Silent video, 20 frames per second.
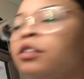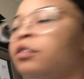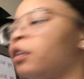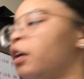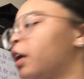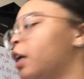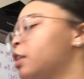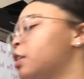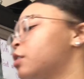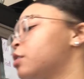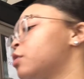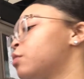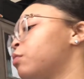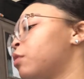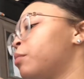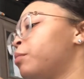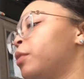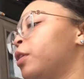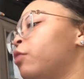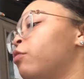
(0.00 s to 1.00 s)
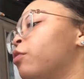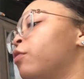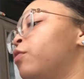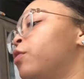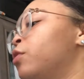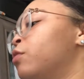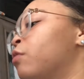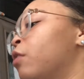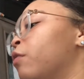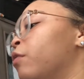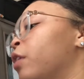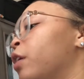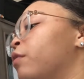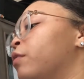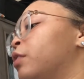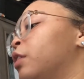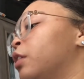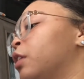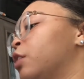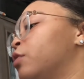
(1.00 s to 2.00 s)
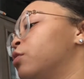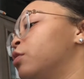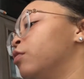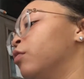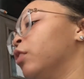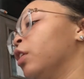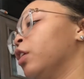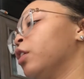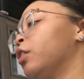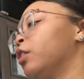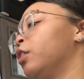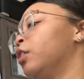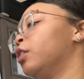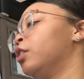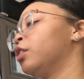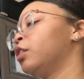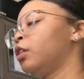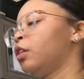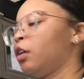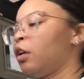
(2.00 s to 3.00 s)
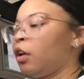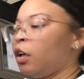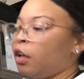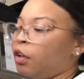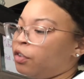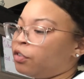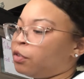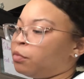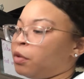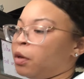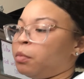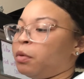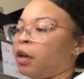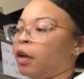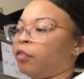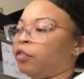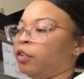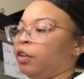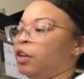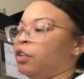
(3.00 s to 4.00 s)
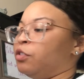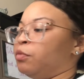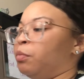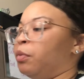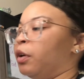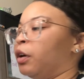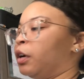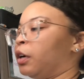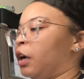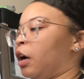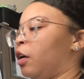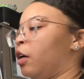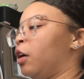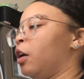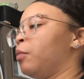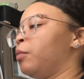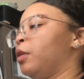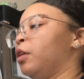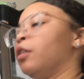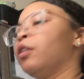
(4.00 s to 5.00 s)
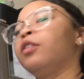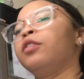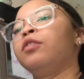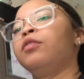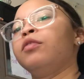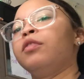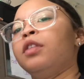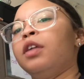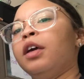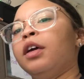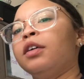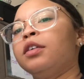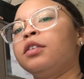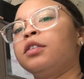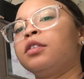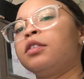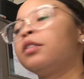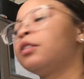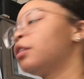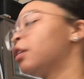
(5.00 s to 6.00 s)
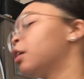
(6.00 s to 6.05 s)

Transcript: I guess this is one big review over everything that you learned. So maybe after each book, I'll come here and do this